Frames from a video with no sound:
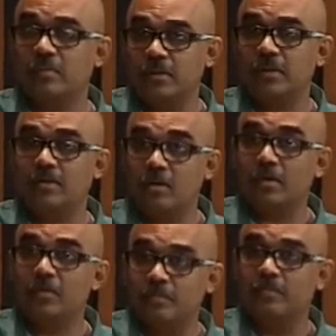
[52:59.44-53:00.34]

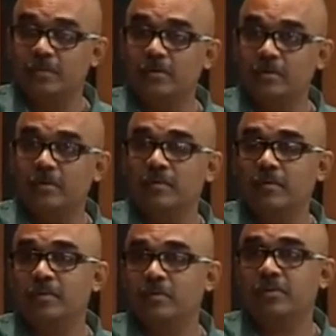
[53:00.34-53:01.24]

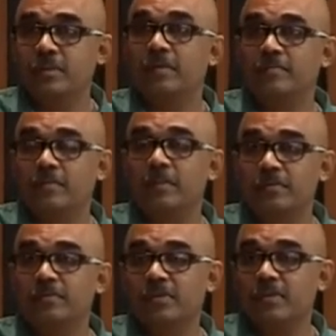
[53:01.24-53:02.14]
it was there for
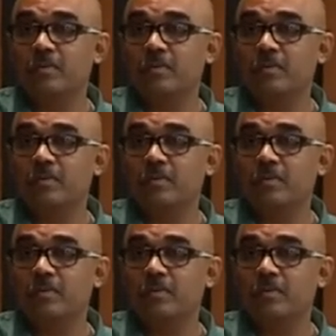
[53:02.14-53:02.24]
people to see if they